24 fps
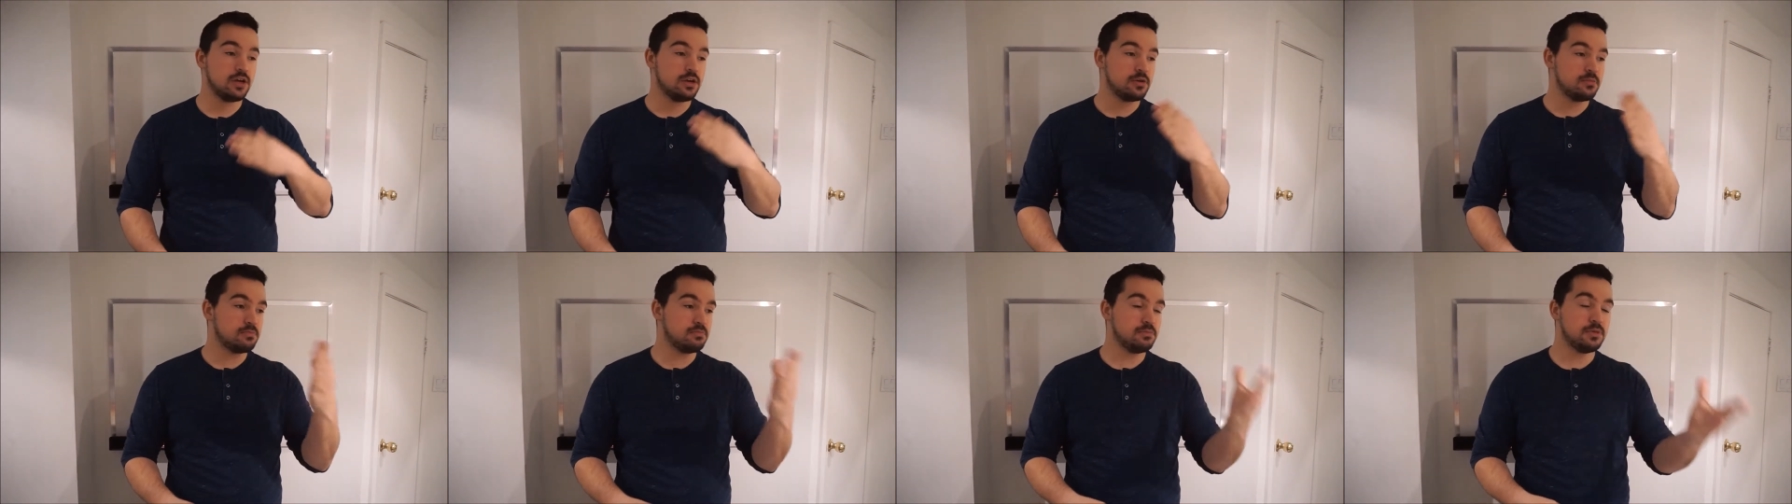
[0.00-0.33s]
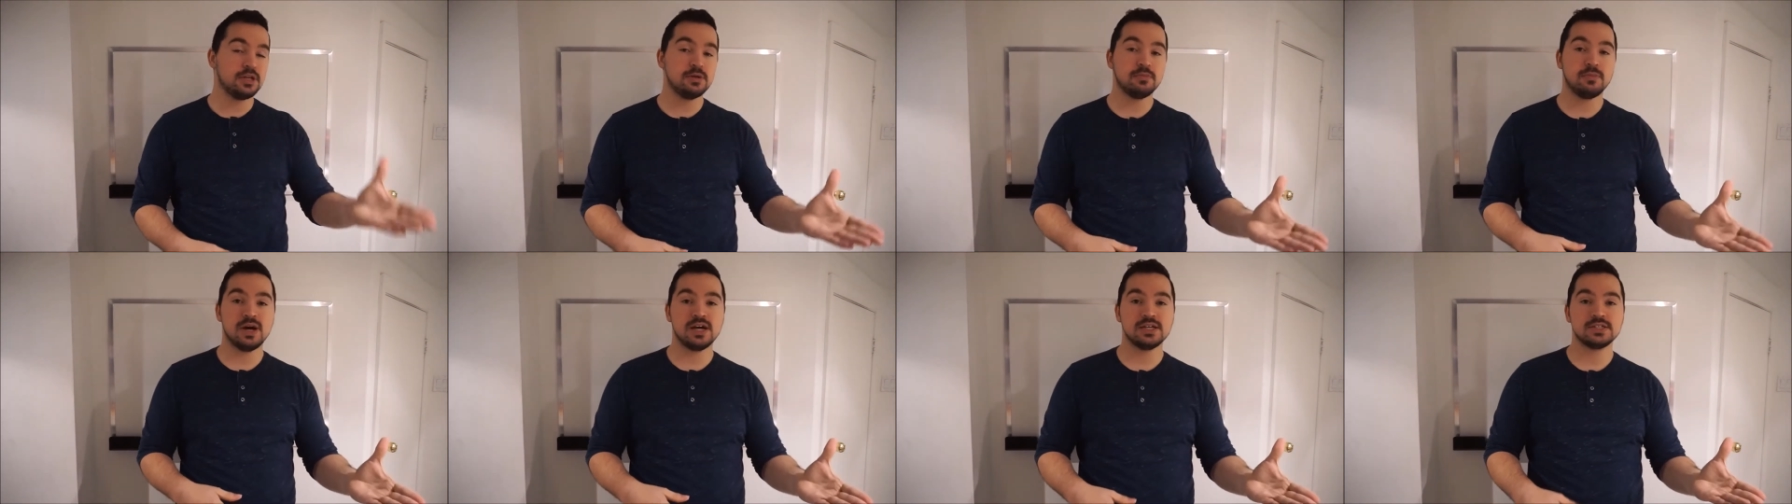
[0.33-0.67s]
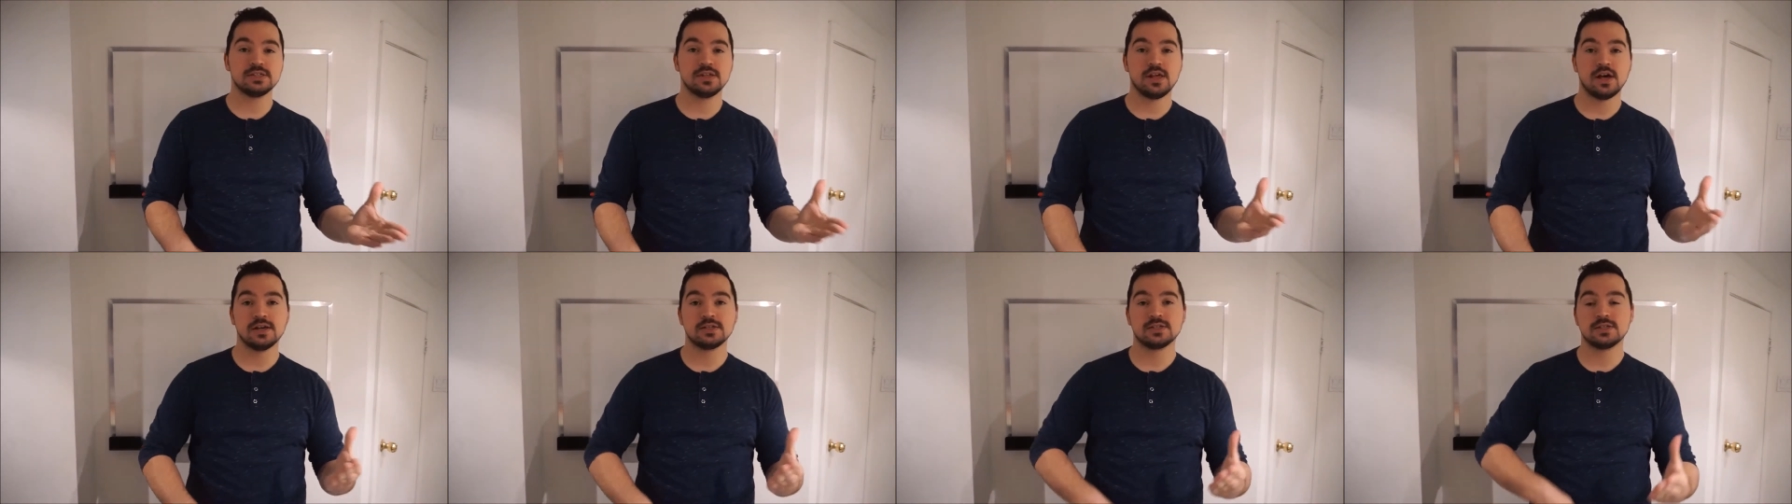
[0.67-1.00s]
Minimize
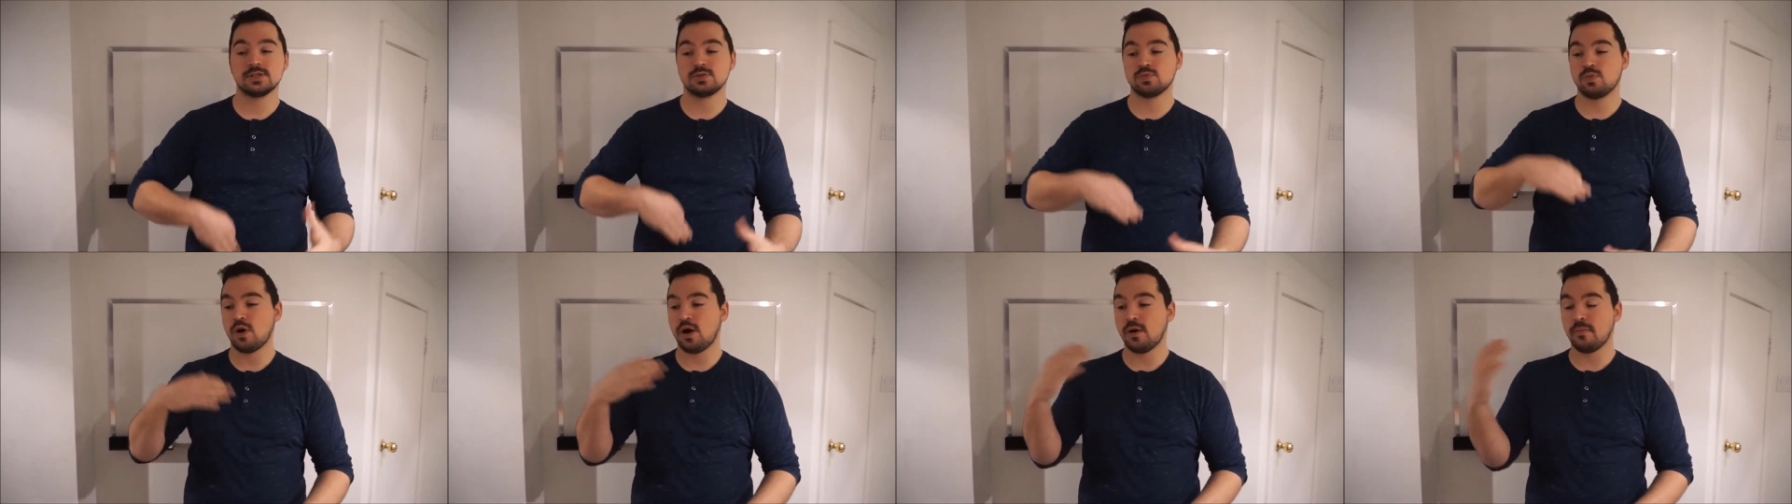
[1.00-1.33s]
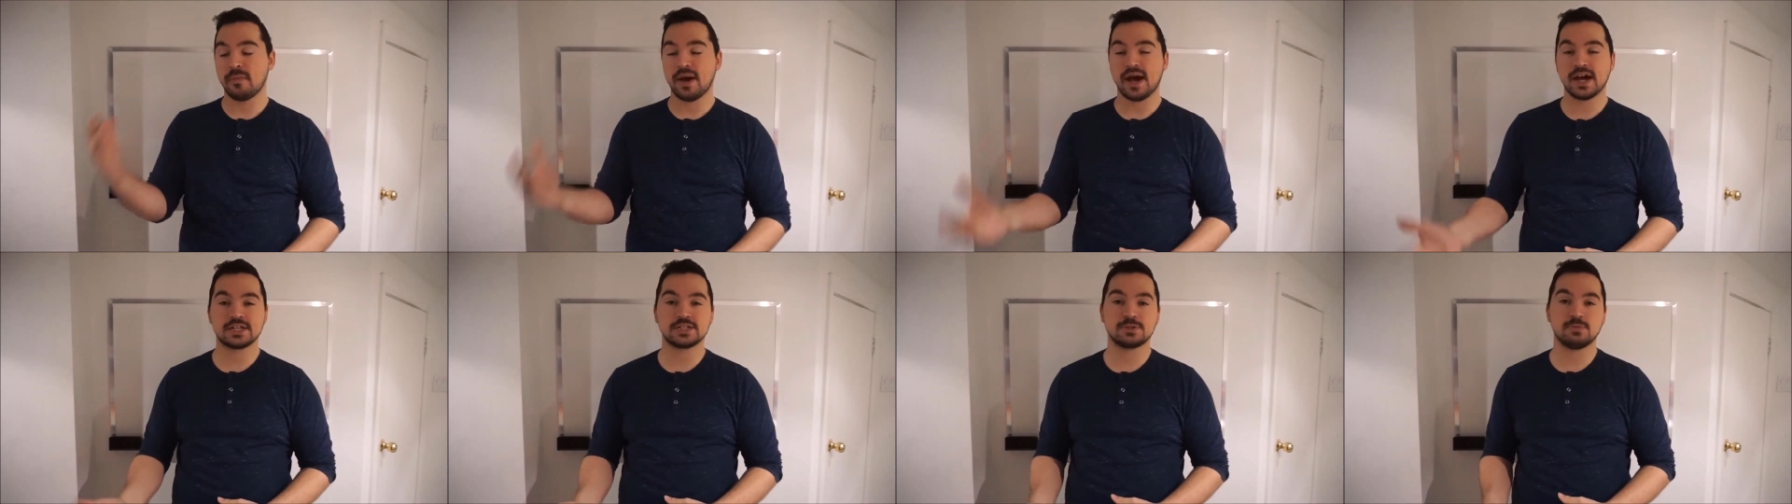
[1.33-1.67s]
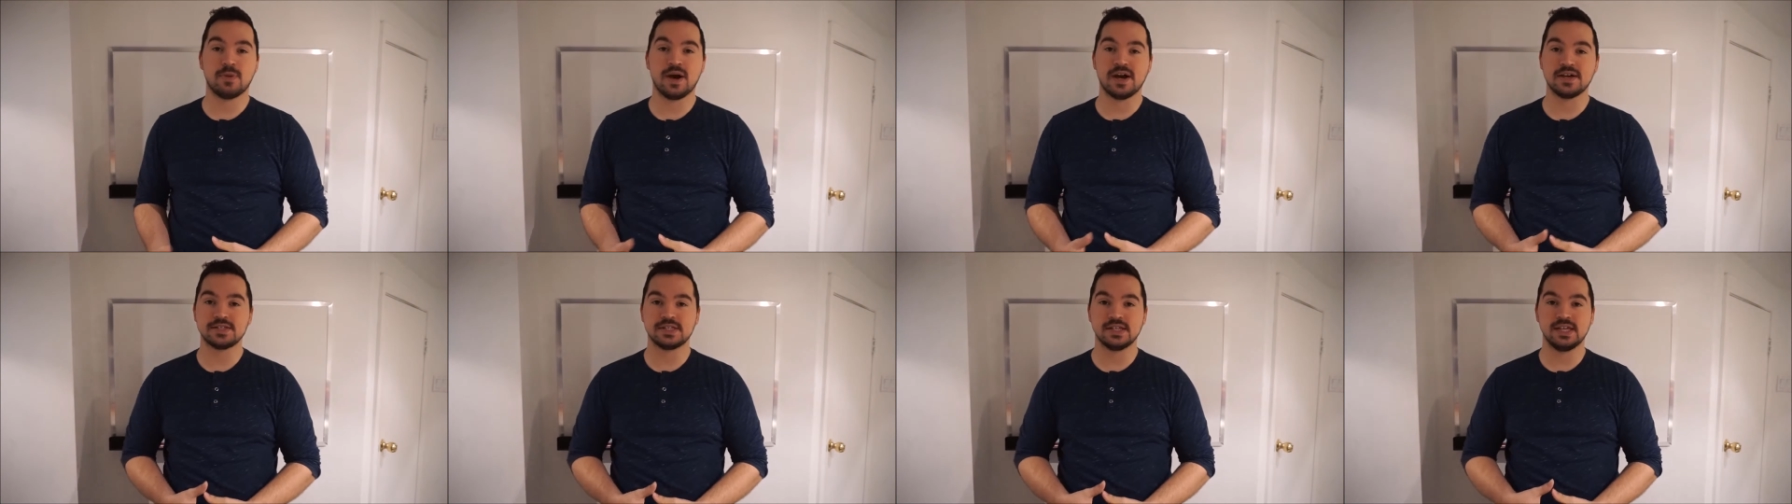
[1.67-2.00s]
losses while
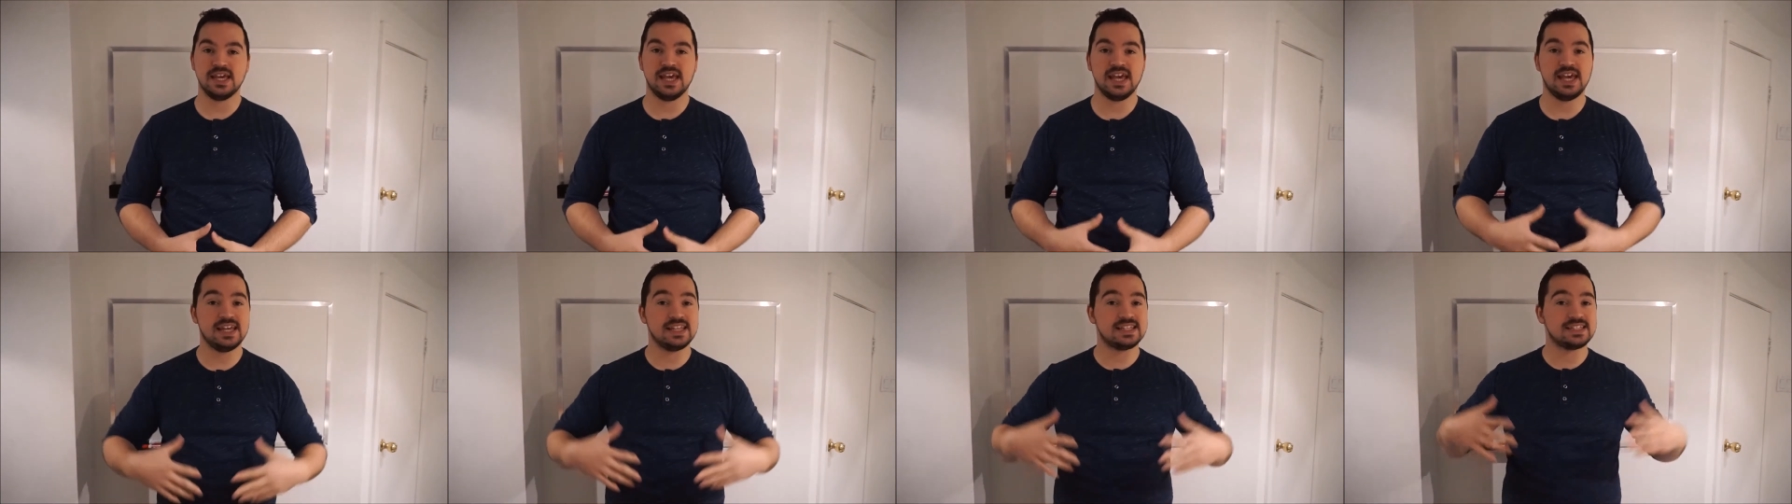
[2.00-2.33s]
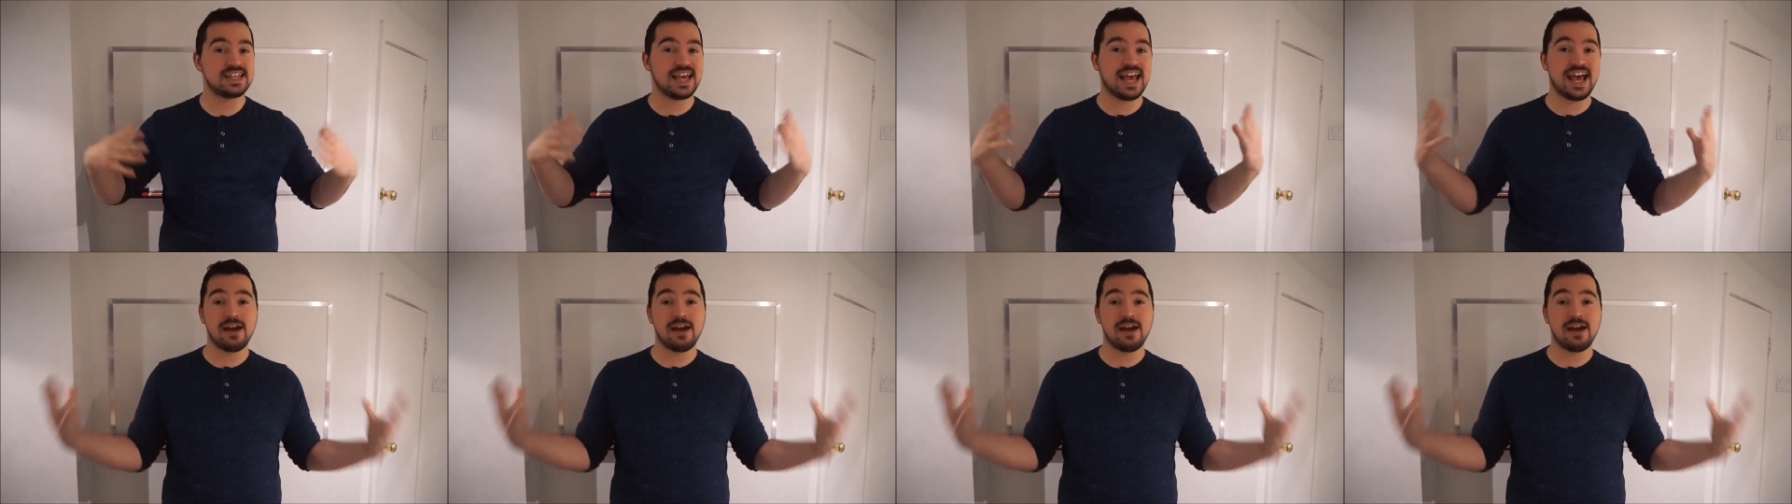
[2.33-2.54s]
maximizing gains.